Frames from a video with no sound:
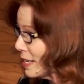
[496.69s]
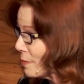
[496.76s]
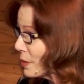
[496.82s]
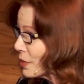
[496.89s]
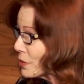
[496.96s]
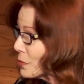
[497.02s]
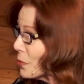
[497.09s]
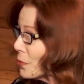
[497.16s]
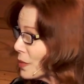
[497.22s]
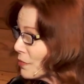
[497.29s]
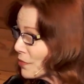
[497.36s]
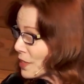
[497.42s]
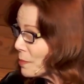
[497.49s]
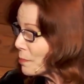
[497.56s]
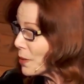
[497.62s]
Because when we
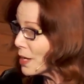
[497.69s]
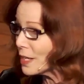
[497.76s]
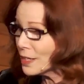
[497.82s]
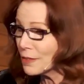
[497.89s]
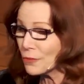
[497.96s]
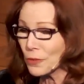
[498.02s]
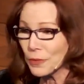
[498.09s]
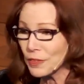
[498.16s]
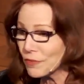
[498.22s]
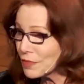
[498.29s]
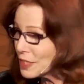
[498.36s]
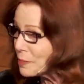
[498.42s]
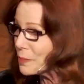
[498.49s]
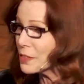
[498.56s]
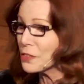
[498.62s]
flip
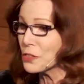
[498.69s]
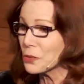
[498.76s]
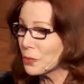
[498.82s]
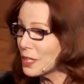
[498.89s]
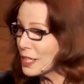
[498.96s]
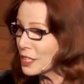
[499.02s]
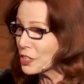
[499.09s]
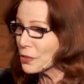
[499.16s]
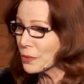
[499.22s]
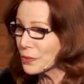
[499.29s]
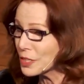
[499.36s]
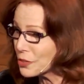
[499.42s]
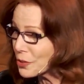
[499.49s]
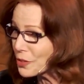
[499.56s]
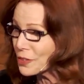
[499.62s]
the switch, when we
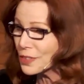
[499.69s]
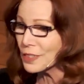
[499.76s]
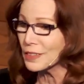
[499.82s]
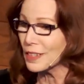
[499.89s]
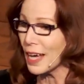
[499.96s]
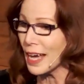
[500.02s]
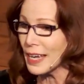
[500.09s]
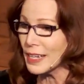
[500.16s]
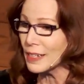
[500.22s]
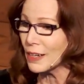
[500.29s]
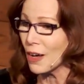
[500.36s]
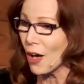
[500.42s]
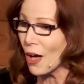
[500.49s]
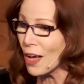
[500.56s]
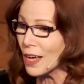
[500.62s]
turn the light
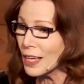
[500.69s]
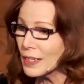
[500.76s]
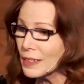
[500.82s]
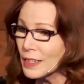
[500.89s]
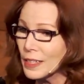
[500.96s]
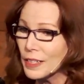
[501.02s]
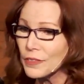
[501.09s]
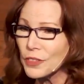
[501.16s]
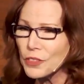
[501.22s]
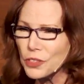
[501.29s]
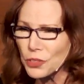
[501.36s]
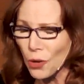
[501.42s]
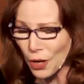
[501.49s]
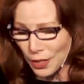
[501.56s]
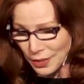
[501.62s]
on, the
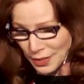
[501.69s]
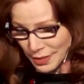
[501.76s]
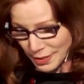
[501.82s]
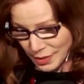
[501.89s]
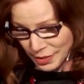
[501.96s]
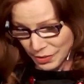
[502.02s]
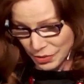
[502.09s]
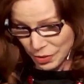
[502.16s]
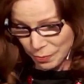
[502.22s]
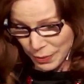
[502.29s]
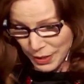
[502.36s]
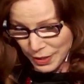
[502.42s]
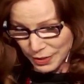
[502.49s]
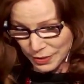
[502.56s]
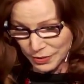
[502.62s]
darkness
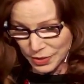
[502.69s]
disappears.